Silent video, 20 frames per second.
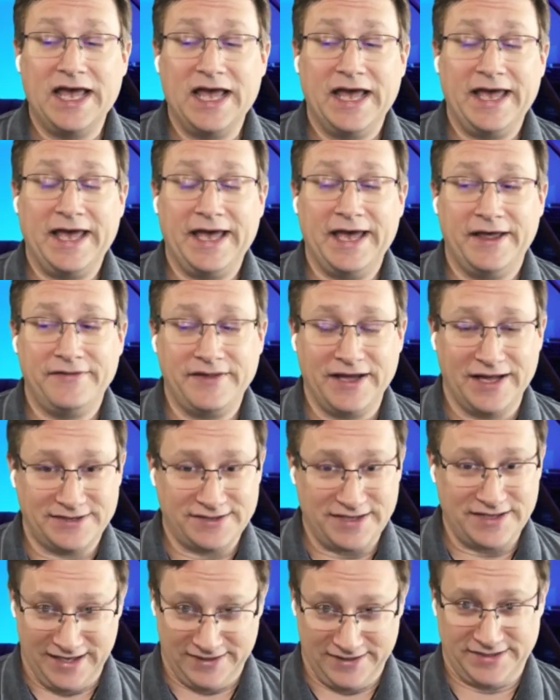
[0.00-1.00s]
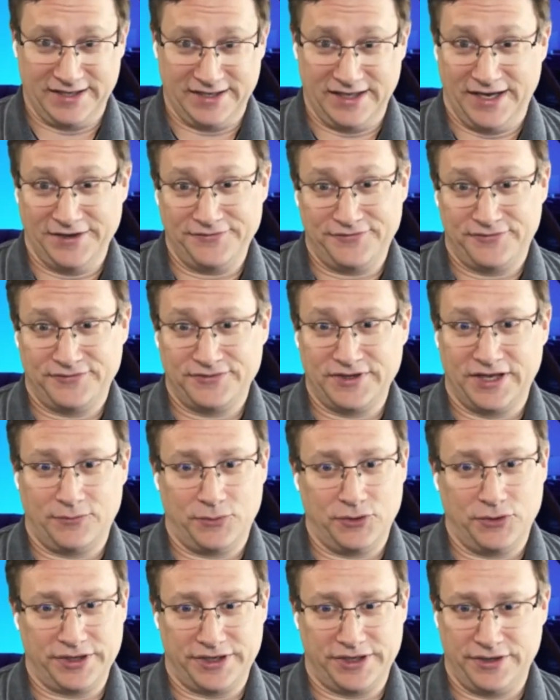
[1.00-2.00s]
and that's anti-life that
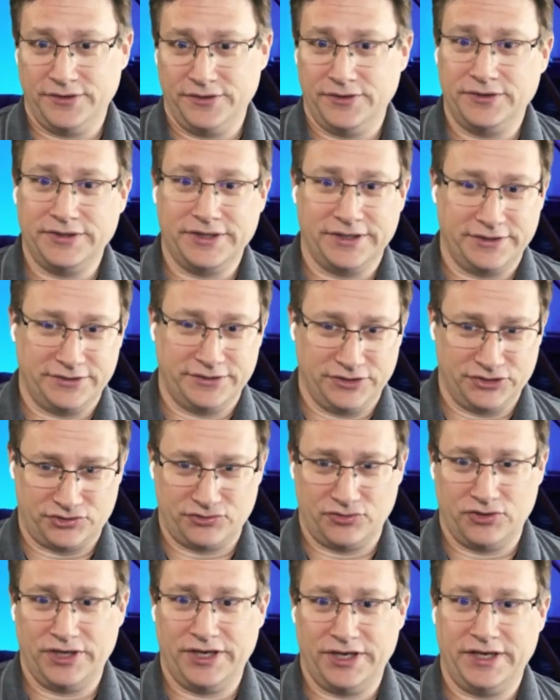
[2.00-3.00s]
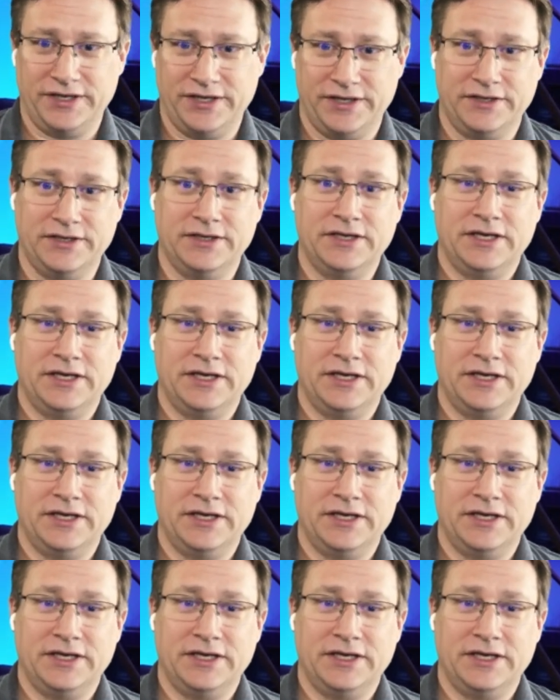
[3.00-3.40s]
will kill and destroy and